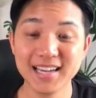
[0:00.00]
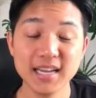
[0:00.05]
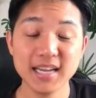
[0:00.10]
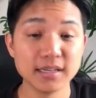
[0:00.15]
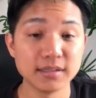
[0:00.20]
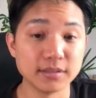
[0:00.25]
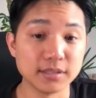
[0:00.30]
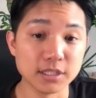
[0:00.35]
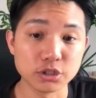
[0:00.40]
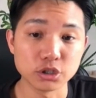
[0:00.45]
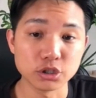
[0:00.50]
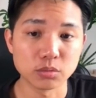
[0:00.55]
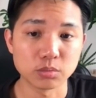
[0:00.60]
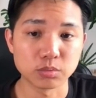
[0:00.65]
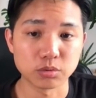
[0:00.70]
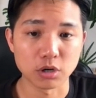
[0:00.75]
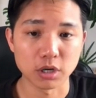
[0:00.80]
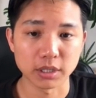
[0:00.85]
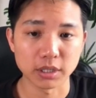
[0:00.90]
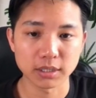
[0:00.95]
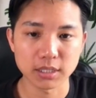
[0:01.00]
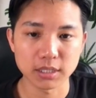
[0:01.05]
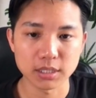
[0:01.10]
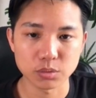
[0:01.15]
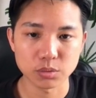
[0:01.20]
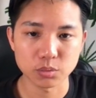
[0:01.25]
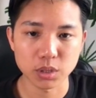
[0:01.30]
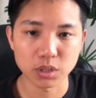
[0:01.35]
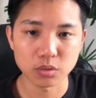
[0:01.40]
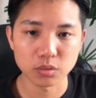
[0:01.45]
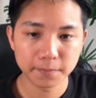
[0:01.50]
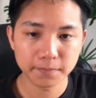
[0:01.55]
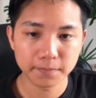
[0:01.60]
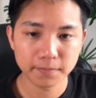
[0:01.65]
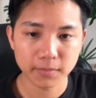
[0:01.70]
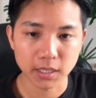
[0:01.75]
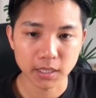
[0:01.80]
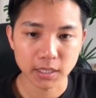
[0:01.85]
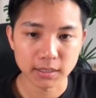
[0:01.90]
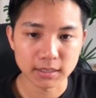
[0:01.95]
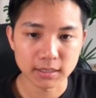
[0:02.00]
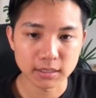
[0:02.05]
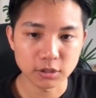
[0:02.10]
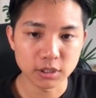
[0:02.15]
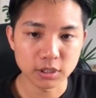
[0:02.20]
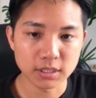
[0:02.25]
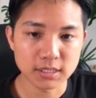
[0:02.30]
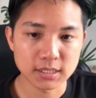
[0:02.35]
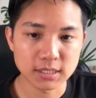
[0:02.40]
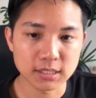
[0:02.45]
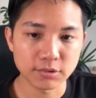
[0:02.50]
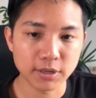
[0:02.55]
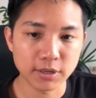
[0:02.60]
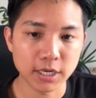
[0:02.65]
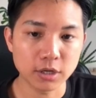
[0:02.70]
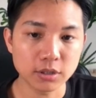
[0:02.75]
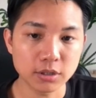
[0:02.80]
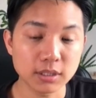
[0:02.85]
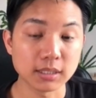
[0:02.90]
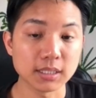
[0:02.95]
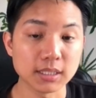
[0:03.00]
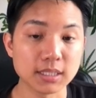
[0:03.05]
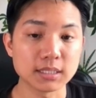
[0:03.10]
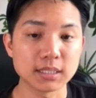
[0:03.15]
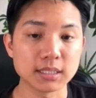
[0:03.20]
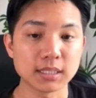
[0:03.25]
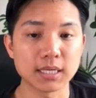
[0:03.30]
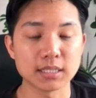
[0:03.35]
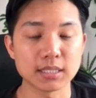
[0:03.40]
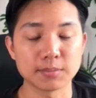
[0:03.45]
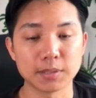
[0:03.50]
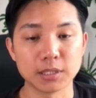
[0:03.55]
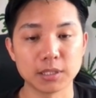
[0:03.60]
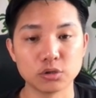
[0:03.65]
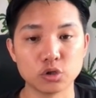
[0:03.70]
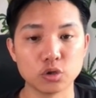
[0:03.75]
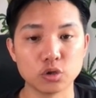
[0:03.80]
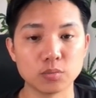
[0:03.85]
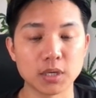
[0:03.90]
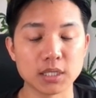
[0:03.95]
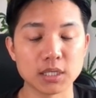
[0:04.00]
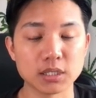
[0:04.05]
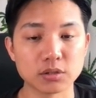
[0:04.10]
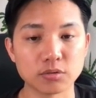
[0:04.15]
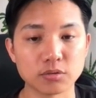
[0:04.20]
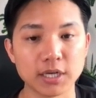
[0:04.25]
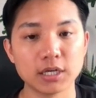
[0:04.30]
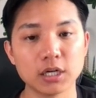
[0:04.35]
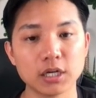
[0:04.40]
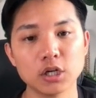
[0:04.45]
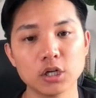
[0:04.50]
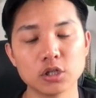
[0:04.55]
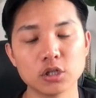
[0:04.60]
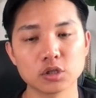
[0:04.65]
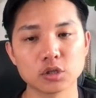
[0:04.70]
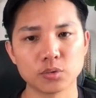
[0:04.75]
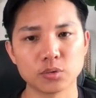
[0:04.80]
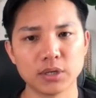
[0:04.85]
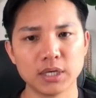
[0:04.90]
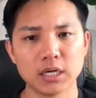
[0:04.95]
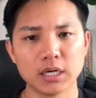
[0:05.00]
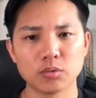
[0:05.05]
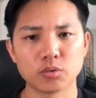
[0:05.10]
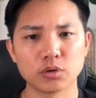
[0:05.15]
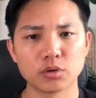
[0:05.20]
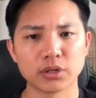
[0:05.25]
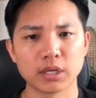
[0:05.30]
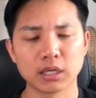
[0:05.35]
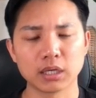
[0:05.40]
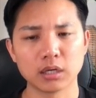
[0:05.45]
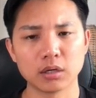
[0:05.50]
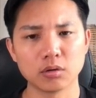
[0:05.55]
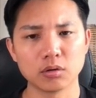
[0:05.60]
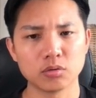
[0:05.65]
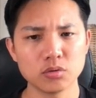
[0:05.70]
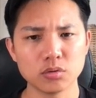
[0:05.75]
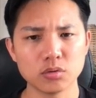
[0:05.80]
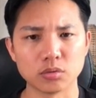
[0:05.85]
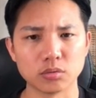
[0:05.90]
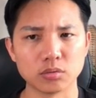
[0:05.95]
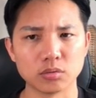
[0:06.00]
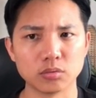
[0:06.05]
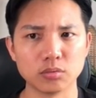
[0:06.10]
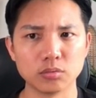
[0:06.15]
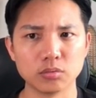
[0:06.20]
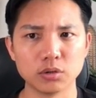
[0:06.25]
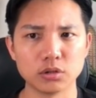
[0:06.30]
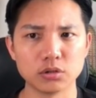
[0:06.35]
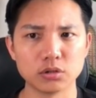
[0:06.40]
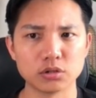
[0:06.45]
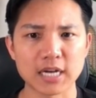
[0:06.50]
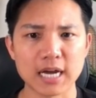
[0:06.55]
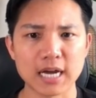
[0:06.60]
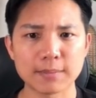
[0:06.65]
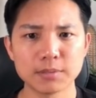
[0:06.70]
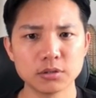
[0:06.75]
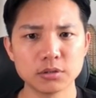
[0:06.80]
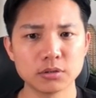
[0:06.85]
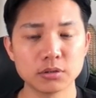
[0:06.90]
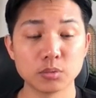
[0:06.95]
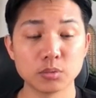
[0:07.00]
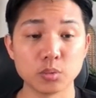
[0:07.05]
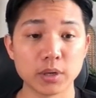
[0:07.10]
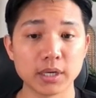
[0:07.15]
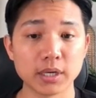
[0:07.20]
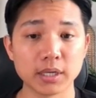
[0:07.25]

digital product as well. And you can see right here, the listing has been 2 months, right? So right now we're thinking, cool, we tapped into the wedding